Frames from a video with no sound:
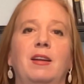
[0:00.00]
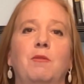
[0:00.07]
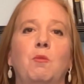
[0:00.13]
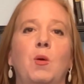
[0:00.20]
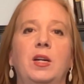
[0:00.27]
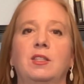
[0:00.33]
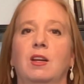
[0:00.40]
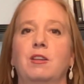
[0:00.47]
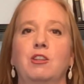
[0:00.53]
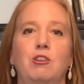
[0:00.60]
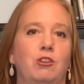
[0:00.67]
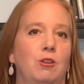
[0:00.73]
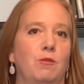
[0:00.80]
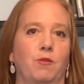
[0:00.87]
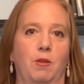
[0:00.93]
ones on
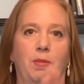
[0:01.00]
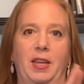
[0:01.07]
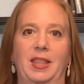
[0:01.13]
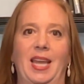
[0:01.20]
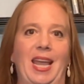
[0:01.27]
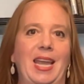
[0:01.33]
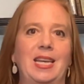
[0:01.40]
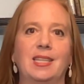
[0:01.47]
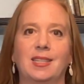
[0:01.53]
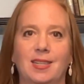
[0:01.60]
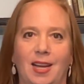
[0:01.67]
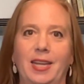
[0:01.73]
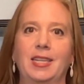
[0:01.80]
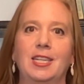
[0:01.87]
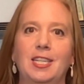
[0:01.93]
YouTube from like the 80s and
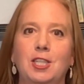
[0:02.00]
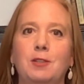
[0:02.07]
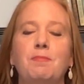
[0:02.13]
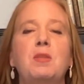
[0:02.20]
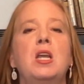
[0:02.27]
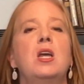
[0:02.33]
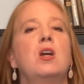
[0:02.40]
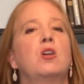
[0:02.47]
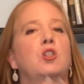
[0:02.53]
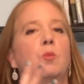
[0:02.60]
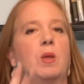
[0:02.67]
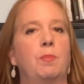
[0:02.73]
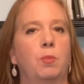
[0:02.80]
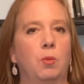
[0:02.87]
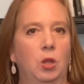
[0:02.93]
90s. So
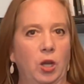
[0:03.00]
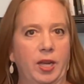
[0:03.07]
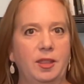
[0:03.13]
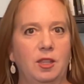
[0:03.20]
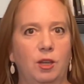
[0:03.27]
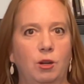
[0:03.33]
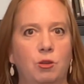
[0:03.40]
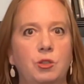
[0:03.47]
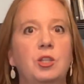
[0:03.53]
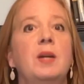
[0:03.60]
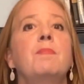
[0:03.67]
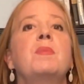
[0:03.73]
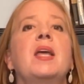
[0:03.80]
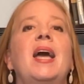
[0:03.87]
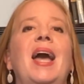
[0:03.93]
we look at
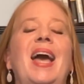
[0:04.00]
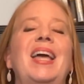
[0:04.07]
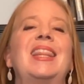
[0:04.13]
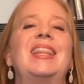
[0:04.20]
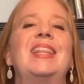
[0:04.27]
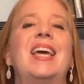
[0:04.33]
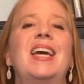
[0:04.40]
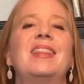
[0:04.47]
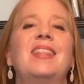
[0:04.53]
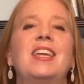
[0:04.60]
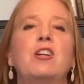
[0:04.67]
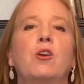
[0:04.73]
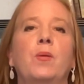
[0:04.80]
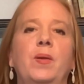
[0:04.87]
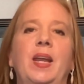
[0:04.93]
those, and then
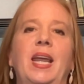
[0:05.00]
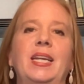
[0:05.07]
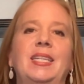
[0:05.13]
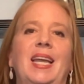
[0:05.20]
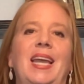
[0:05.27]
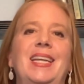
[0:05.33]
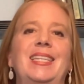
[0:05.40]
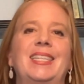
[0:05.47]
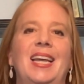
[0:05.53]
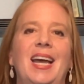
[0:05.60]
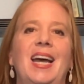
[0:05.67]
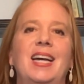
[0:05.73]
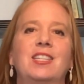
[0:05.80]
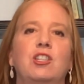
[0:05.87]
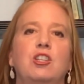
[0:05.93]
they create a
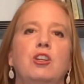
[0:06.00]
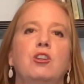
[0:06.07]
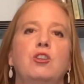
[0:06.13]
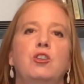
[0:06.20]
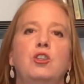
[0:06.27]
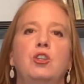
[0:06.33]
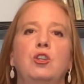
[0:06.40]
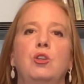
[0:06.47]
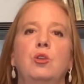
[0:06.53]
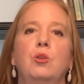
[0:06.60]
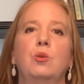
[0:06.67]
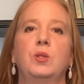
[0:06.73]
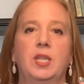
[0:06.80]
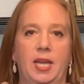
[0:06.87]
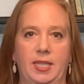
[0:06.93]
test
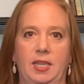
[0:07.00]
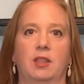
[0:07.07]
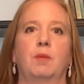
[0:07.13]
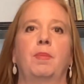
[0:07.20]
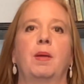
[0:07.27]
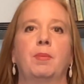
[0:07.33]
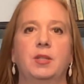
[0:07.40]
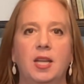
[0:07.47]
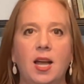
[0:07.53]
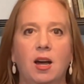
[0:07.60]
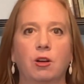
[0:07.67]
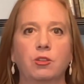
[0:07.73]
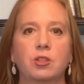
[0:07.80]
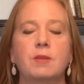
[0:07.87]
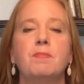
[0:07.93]
to test out the paper
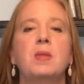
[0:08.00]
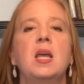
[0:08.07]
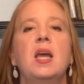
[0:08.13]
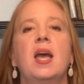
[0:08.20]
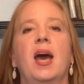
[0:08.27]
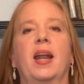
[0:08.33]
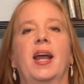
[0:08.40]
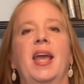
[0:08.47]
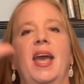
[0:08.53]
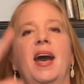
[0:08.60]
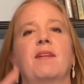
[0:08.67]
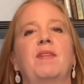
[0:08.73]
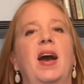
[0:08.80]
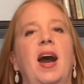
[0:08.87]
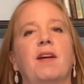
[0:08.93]
towels. And I
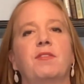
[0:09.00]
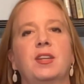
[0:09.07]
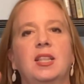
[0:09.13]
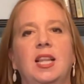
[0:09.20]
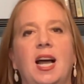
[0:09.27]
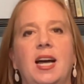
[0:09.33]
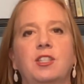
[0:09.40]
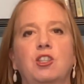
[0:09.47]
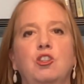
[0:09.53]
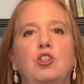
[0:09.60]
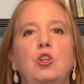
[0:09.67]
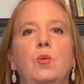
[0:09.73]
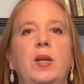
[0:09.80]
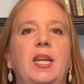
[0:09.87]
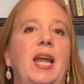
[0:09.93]
have half the class
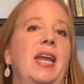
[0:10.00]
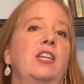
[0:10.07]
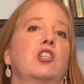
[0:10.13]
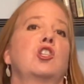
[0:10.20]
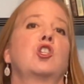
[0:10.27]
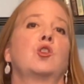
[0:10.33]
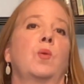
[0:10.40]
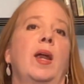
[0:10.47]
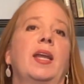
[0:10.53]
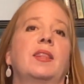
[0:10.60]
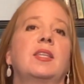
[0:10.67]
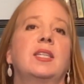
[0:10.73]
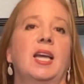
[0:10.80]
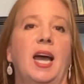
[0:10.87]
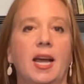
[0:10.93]
doing a
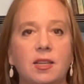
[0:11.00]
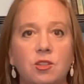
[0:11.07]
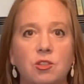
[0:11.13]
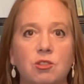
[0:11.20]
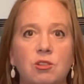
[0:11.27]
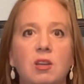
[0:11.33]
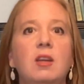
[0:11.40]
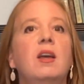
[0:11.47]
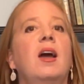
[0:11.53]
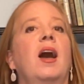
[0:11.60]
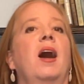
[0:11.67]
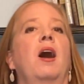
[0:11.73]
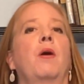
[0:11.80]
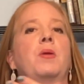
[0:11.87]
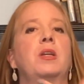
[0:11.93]
strength test.
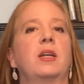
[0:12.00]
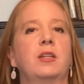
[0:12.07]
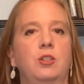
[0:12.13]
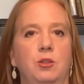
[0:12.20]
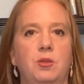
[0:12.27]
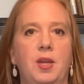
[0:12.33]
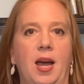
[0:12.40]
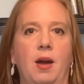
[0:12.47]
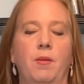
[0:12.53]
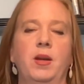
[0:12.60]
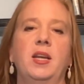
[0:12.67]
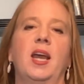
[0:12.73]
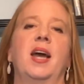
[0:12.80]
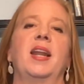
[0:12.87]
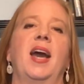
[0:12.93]
How are you gonna do that
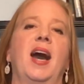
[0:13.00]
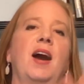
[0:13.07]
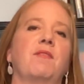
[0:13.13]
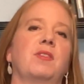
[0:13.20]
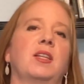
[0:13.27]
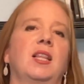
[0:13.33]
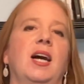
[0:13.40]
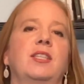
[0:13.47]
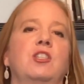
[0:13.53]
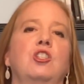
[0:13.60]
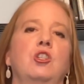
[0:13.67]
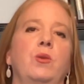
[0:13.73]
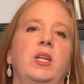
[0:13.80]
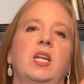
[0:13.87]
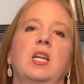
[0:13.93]
one? And half the class is
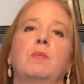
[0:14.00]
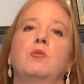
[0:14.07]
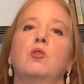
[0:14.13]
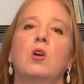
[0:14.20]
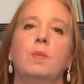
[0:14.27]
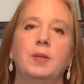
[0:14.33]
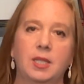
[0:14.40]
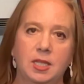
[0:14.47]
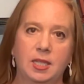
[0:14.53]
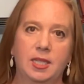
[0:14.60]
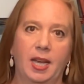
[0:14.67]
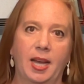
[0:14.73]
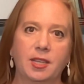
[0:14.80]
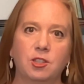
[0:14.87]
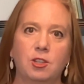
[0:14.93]
doing an absorbency
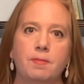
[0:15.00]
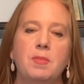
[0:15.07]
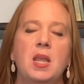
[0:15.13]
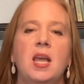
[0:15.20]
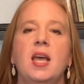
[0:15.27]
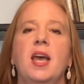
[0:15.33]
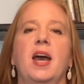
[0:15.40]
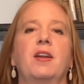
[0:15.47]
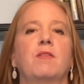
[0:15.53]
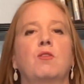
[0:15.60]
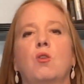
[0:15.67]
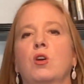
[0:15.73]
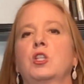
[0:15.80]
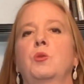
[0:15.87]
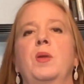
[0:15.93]
test. And of
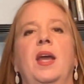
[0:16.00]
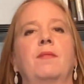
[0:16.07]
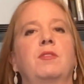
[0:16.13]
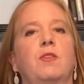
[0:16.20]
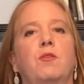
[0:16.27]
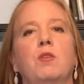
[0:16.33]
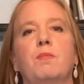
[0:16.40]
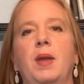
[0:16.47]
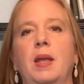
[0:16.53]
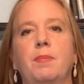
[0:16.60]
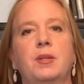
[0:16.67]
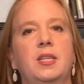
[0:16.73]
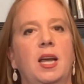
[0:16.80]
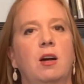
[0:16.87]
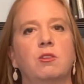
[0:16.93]
course, we have different
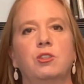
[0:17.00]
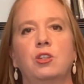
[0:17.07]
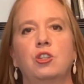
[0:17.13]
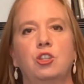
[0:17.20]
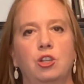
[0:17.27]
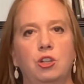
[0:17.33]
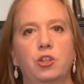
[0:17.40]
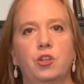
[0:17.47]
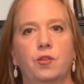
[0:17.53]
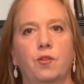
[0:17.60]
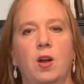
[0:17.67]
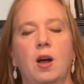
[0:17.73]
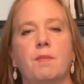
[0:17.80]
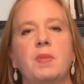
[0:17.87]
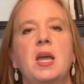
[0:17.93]
paper towels to choose
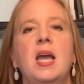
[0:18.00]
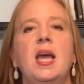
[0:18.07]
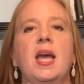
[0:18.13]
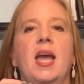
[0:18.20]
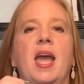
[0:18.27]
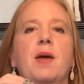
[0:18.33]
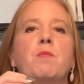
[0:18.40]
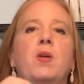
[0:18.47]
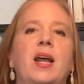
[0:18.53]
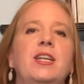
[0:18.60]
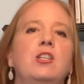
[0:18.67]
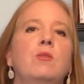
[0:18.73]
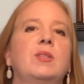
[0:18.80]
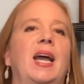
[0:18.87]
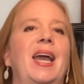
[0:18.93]
from. And what I
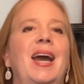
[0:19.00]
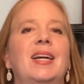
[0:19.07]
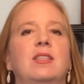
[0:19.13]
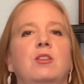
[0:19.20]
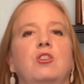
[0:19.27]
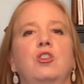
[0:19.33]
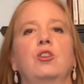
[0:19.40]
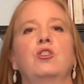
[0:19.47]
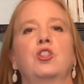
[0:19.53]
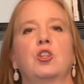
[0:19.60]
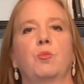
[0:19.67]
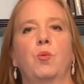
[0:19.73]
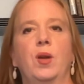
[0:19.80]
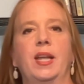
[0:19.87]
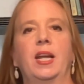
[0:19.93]
do is I ask the students to
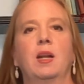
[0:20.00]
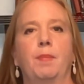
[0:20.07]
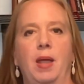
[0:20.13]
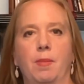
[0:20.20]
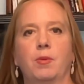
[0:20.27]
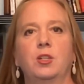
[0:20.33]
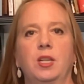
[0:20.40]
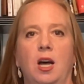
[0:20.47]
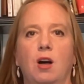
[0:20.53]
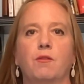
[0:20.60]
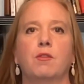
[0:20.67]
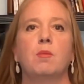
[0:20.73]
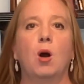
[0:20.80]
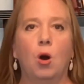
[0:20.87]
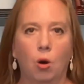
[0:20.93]
bring in a paper towel
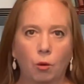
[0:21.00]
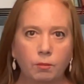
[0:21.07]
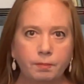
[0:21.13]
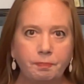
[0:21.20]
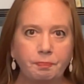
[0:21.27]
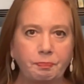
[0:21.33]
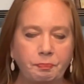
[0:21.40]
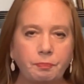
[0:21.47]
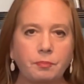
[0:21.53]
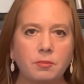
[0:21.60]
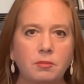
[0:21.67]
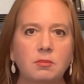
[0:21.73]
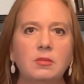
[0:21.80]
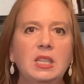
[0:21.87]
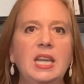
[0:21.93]
from home.
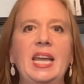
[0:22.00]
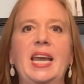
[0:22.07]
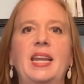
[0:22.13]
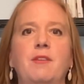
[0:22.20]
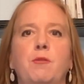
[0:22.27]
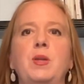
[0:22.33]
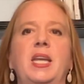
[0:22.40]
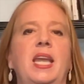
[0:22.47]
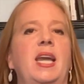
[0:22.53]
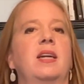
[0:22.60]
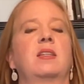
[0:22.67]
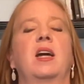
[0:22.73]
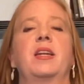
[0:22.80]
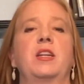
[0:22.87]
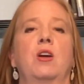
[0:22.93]
And if we
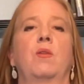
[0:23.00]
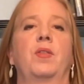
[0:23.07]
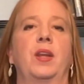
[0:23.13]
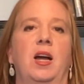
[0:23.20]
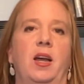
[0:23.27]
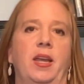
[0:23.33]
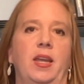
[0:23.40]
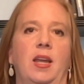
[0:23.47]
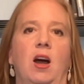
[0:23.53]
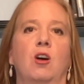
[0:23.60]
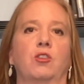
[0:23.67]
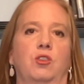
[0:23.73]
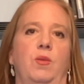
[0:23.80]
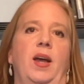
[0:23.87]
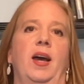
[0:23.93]
can't, I know that I
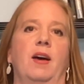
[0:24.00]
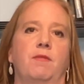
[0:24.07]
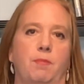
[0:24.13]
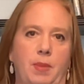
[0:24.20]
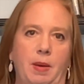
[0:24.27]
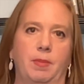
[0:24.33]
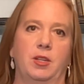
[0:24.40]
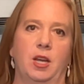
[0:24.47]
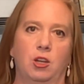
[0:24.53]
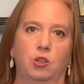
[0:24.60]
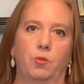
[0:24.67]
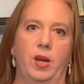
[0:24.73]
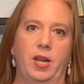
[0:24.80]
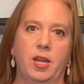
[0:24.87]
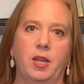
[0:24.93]
also have paper towels
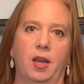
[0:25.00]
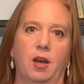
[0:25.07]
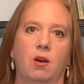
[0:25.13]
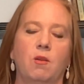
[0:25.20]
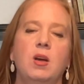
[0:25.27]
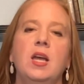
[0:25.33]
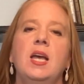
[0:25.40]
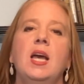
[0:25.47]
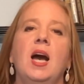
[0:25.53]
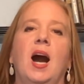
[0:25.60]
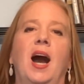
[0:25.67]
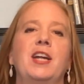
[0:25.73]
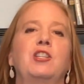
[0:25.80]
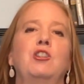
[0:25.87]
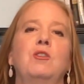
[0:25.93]
ready to go.
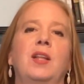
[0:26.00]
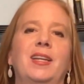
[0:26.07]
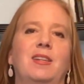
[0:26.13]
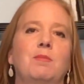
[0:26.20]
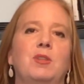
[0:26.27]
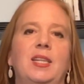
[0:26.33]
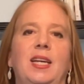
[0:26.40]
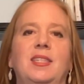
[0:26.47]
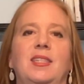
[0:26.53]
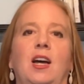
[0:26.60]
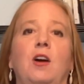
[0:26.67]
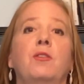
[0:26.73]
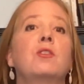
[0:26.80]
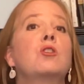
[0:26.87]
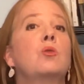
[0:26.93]
I do like them to test
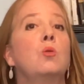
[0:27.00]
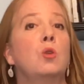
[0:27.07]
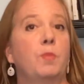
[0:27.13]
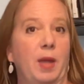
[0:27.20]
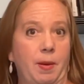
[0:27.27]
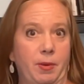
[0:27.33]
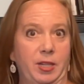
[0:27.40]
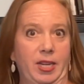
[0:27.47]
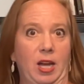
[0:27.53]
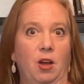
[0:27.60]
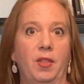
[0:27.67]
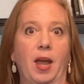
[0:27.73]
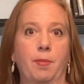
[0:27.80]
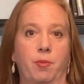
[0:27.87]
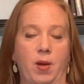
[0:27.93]
out the school paper towel,
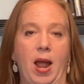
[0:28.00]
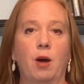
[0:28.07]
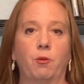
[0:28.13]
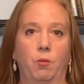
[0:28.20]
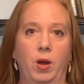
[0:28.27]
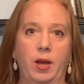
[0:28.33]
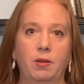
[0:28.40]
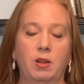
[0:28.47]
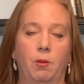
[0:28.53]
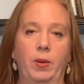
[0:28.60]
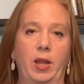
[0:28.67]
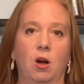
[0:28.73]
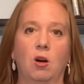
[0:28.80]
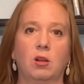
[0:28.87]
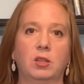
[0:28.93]
that brown one that we
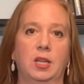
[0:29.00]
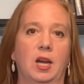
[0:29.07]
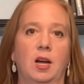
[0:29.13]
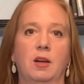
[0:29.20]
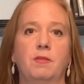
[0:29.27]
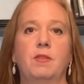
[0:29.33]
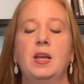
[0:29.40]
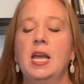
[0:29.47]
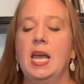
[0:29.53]
all love.